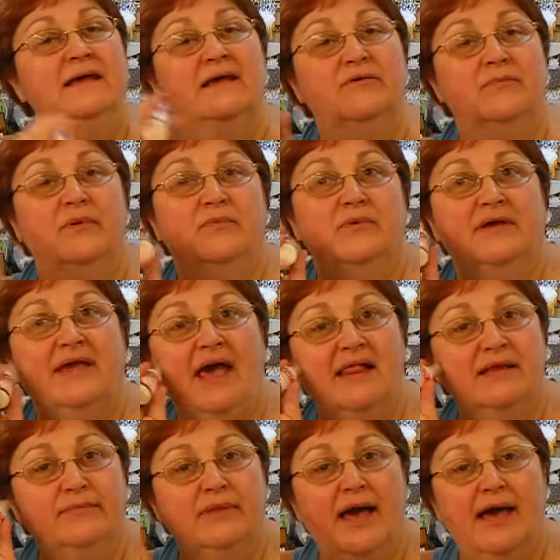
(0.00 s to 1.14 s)
can't remember,
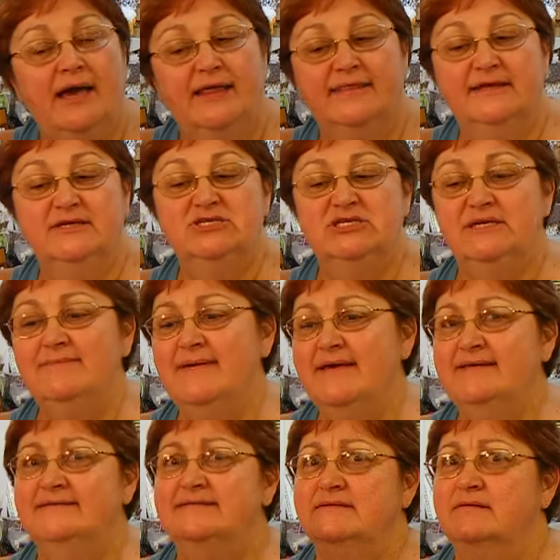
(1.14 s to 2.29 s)
Callie Black, I think. She
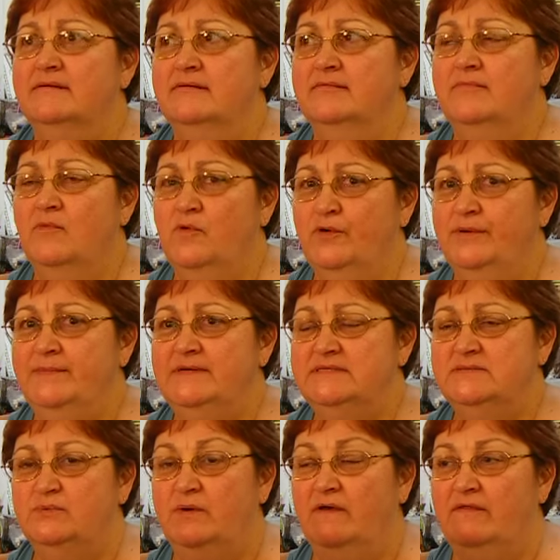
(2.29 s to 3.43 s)
made some
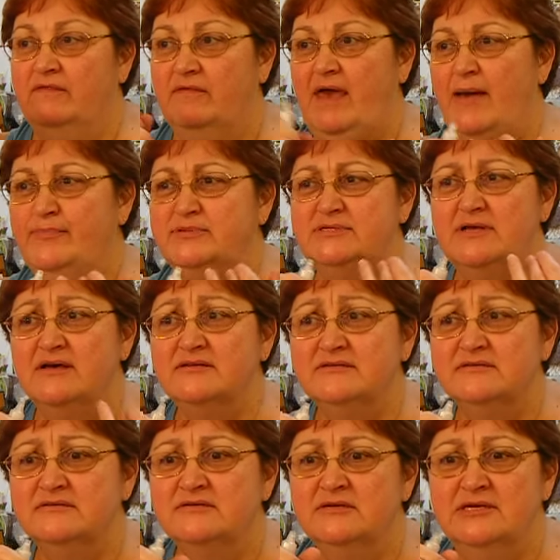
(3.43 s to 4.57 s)
ornaments with applesauce,
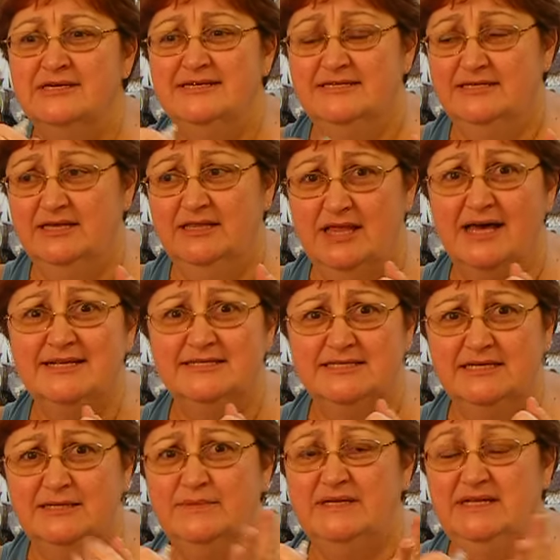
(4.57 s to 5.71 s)
a lot of
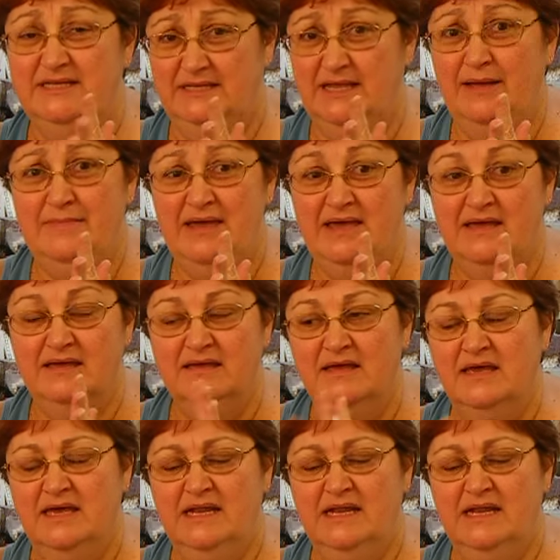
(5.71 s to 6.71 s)
cinnamon, and nutmeg.